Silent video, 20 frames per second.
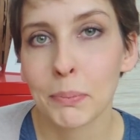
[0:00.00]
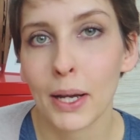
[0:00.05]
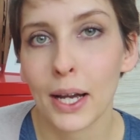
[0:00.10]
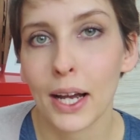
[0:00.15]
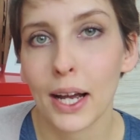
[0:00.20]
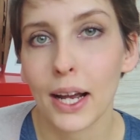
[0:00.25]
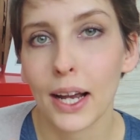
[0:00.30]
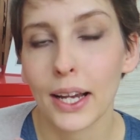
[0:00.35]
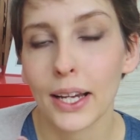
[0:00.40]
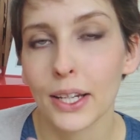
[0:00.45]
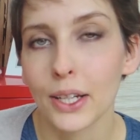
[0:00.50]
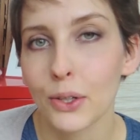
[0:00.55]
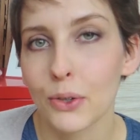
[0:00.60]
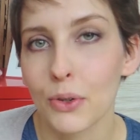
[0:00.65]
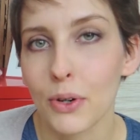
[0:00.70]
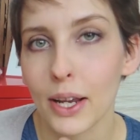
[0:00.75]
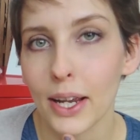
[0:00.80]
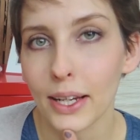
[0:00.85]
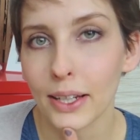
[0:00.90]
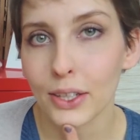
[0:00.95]
by
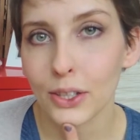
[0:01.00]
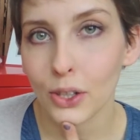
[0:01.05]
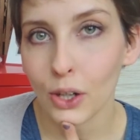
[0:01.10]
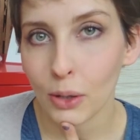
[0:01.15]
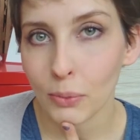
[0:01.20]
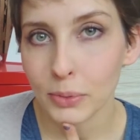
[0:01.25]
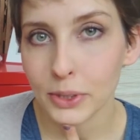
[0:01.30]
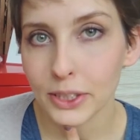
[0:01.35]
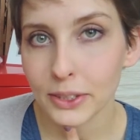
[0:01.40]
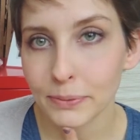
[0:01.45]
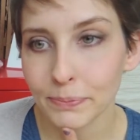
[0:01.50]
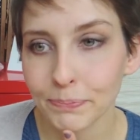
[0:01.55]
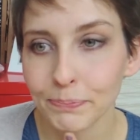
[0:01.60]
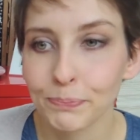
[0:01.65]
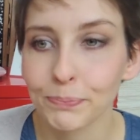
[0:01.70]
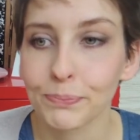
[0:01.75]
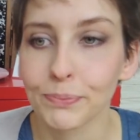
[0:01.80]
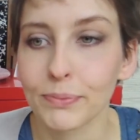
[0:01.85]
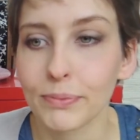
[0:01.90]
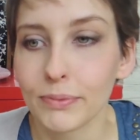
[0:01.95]
Craig Thompson.
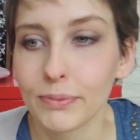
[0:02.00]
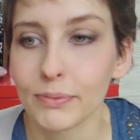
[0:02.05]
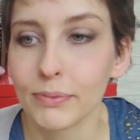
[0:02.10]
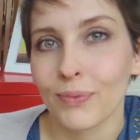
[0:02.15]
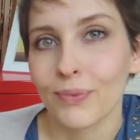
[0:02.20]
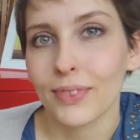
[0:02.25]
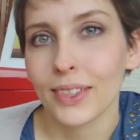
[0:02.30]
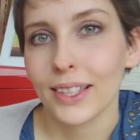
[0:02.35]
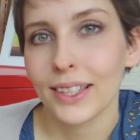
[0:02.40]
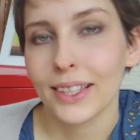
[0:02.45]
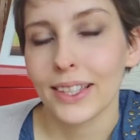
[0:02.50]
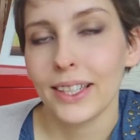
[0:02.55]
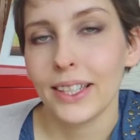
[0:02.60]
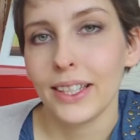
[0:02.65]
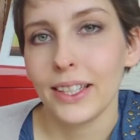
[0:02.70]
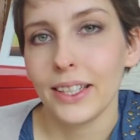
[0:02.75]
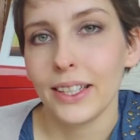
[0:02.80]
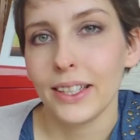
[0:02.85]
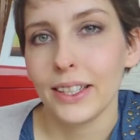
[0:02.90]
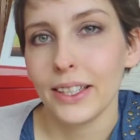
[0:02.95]

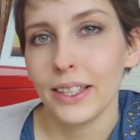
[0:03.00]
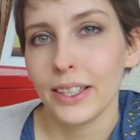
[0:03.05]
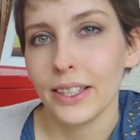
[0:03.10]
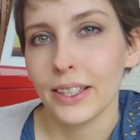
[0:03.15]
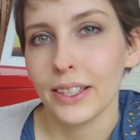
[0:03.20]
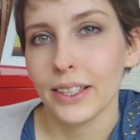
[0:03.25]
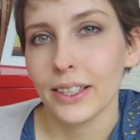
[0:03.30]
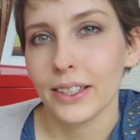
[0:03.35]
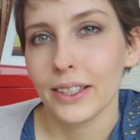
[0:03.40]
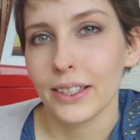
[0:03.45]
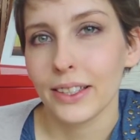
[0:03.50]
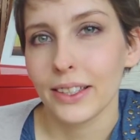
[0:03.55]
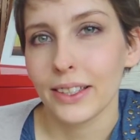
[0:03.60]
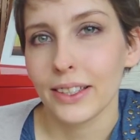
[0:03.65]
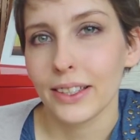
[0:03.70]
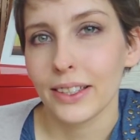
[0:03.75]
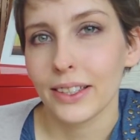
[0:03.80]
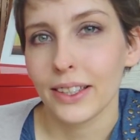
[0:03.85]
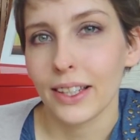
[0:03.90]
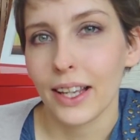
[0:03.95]
He
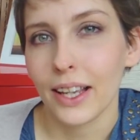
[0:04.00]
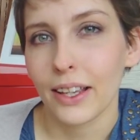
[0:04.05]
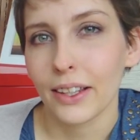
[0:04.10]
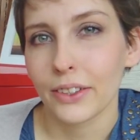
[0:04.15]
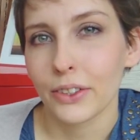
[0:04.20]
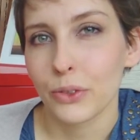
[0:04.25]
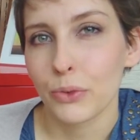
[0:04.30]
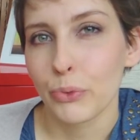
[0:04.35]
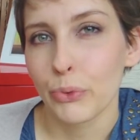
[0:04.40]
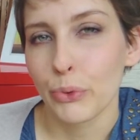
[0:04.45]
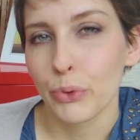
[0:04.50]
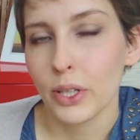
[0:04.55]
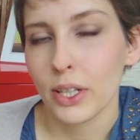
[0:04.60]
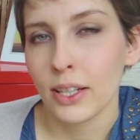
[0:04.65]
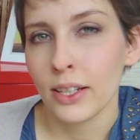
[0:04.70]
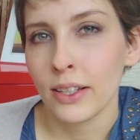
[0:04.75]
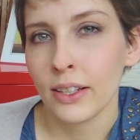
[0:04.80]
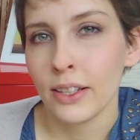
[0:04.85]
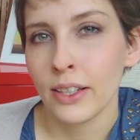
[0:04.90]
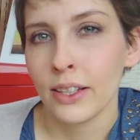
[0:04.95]
has a
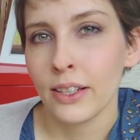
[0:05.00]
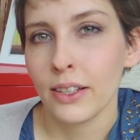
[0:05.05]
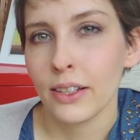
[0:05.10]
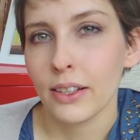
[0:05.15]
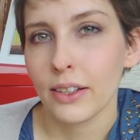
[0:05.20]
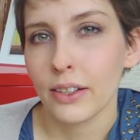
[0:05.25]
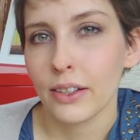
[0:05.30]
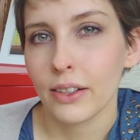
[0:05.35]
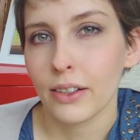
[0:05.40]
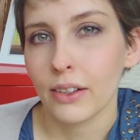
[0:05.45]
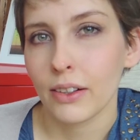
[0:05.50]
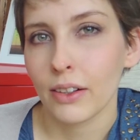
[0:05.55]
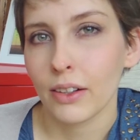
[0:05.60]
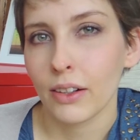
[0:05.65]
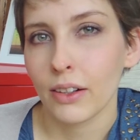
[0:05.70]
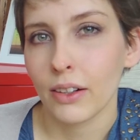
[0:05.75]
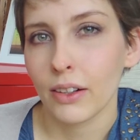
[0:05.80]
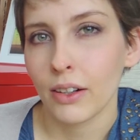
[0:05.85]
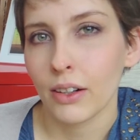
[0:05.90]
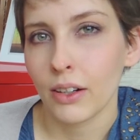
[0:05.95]
really
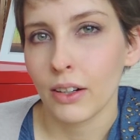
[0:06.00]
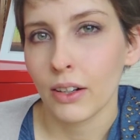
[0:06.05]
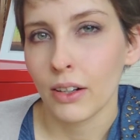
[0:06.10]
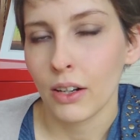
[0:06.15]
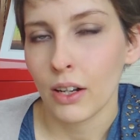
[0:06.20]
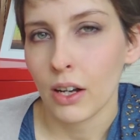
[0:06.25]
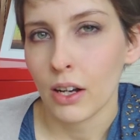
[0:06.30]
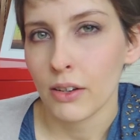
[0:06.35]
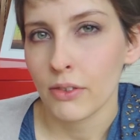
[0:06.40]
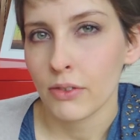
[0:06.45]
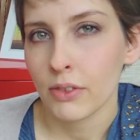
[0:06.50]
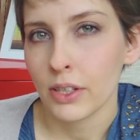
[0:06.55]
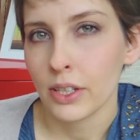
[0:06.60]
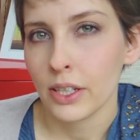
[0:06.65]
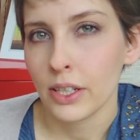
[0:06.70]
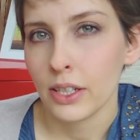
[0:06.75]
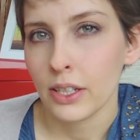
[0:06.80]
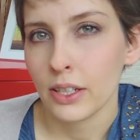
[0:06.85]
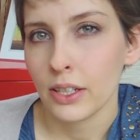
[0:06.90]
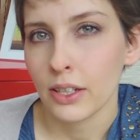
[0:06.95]

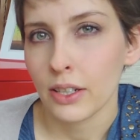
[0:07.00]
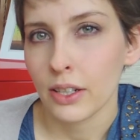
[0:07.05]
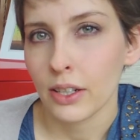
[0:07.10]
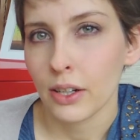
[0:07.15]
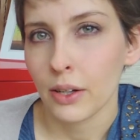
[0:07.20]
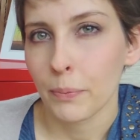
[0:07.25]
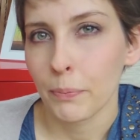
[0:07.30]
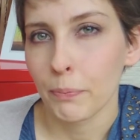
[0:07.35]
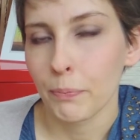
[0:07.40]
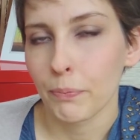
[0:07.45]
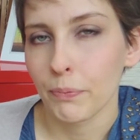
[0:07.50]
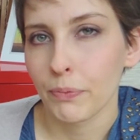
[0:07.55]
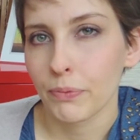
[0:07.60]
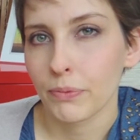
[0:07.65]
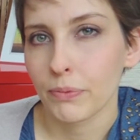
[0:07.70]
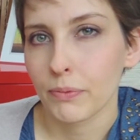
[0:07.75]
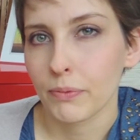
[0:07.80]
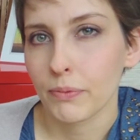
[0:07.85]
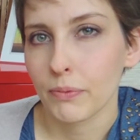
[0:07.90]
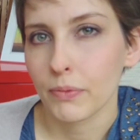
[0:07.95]
lovely
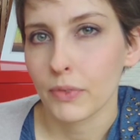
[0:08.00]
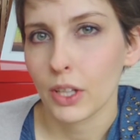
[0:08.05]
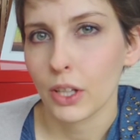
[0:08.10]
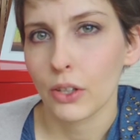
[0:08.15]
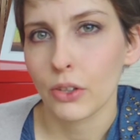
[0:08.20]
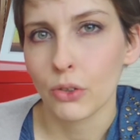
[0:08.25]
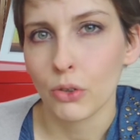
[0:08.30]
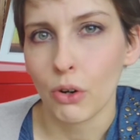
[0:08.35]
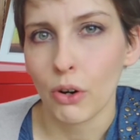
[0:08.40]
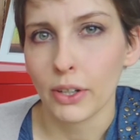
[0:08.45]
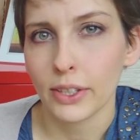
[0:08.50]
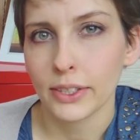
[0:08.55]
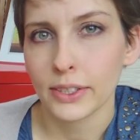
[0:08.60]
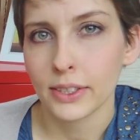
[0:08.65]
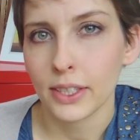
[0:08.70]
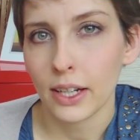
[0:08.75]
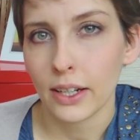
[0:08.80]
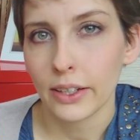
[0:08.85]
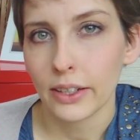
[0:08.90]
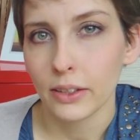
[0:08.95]
drawing
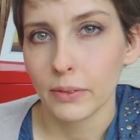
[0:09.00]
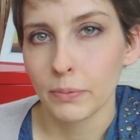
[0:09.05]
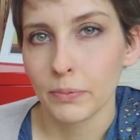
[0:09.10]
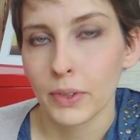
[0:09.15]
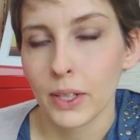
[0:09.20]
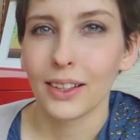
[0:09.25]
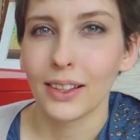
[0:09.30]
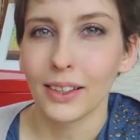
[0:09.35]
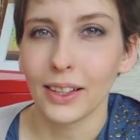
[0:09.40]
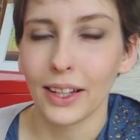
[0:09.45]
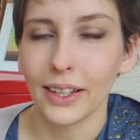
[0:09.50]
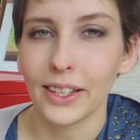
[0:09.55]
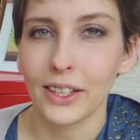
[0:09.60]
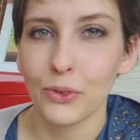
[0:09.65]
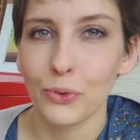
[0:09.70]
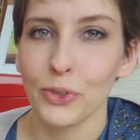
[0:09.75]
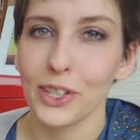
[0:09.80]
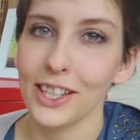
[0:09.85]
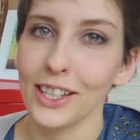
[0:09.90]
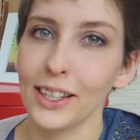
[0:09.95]
style. Like,
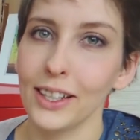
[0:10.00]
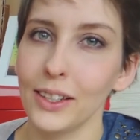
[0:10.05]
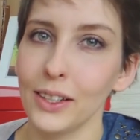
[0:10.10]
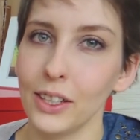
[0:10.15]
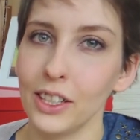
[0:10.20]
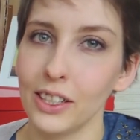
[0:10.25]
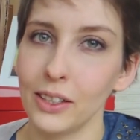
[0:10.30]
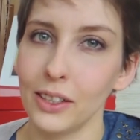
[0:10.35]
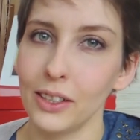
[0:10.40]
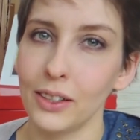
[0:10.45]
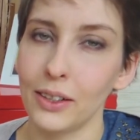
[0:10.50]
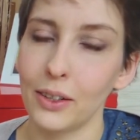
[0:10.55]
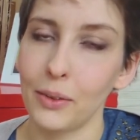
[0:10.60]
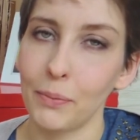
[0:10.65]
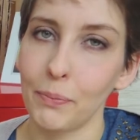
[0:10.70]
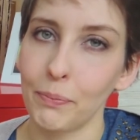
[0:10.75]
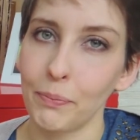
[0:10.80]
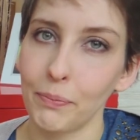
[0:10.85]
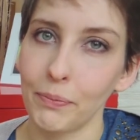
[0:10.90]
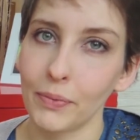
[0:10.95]
he really
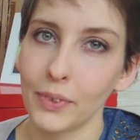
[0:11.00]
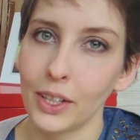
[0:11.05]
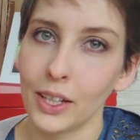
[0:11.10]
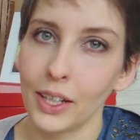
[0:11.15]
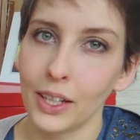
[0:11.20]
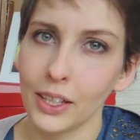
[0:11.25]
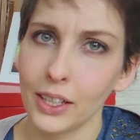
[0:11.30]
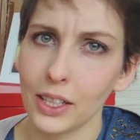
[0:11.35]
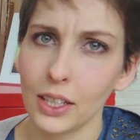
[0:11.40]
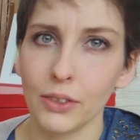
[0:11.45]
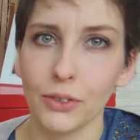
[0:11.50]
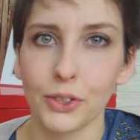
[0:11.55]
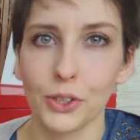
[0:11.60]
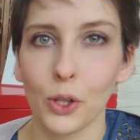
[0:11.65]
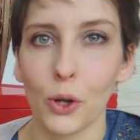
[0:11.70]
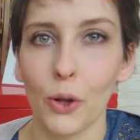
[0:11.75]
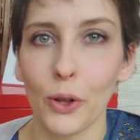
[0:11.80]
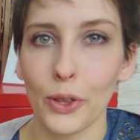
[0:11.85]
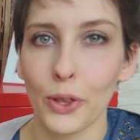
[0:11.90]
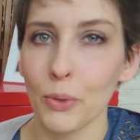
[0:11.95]

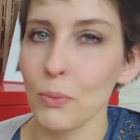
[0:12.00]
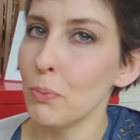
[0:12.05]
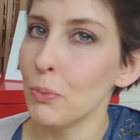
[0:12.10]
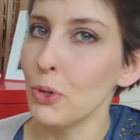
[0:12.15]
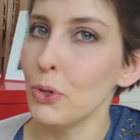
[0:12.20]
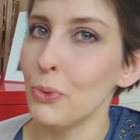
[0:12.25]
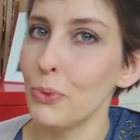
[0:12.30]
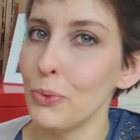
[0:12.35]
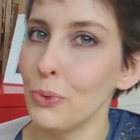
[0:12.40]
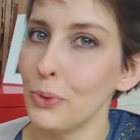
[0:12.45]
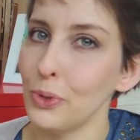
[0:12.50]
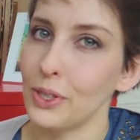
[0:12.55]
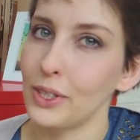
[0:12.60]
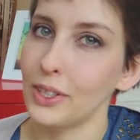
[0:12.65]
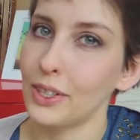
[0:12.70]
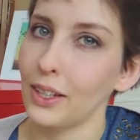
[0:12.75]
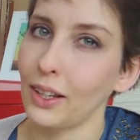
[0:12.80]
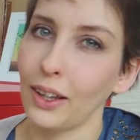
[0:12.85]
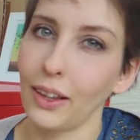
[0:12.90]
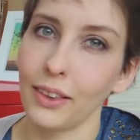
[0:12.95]
gives all the
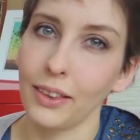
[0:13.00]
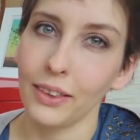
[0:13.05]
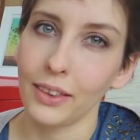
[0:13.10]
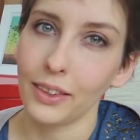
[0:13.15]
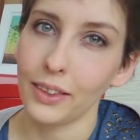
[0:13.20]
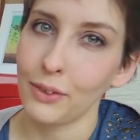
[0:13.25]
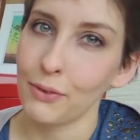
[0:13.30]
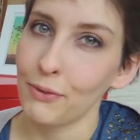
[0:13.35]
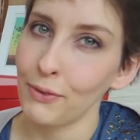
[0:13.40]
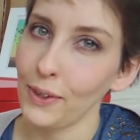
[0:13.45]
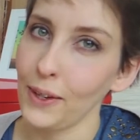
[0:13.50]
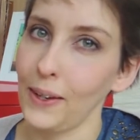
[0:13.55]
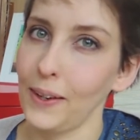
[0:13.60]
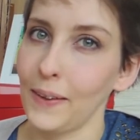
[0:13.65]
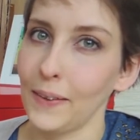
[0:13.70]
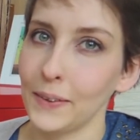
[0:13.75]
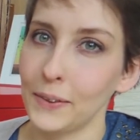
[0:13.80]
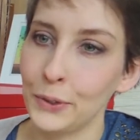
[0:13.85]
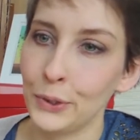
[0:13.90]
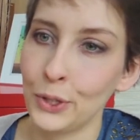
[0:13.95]
moods and the
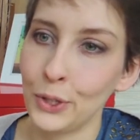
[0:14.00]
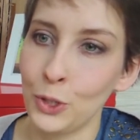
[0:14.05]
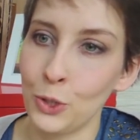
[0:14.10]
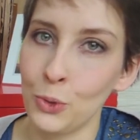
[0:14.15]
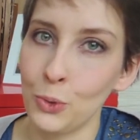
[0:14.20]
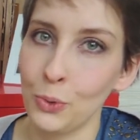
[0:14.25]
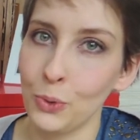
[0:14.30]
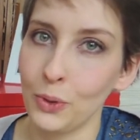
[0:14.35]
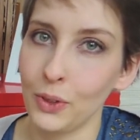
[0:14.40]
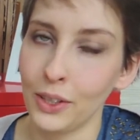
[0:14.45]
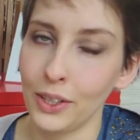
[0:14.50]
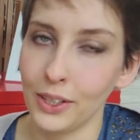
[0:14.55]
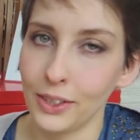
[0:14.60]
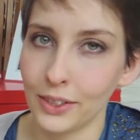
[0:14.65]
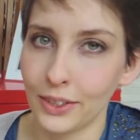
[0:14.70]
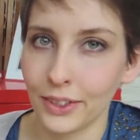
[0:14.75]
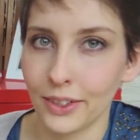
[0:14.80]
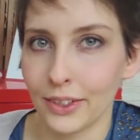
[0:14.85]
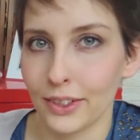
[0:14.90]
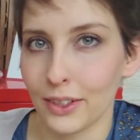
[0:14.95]
feelings into
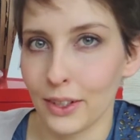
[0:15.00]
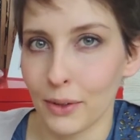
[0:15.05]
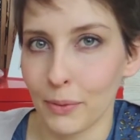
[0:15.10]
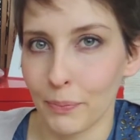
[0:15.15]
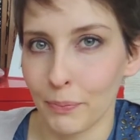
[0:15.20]
his